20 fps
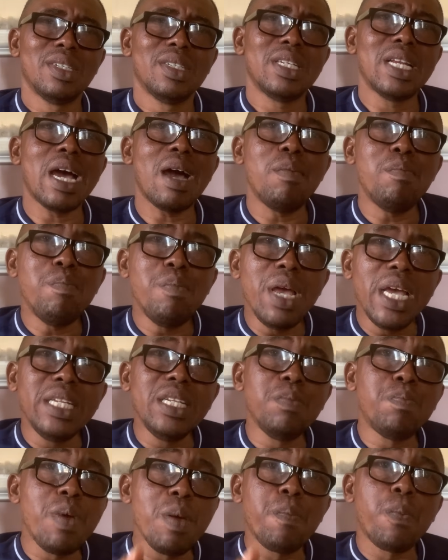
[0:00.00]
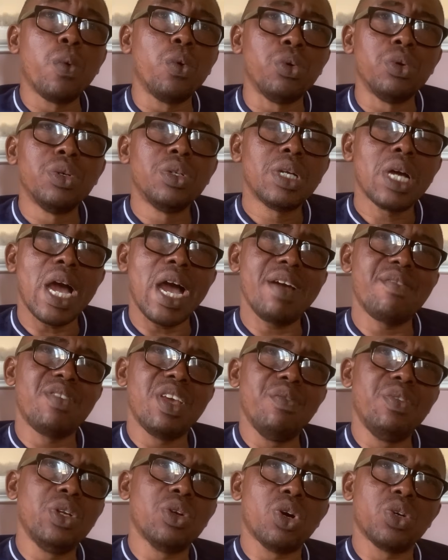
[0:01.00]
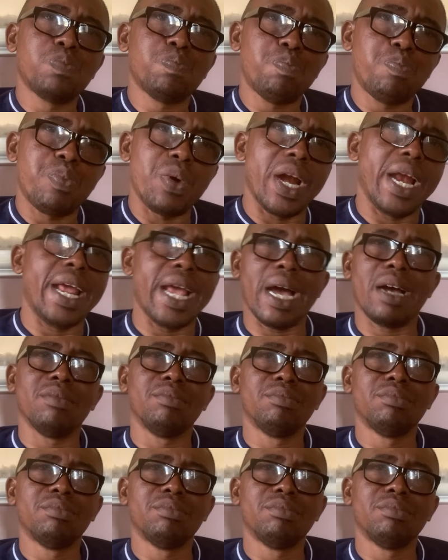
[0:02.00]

that many people are giving up prayer.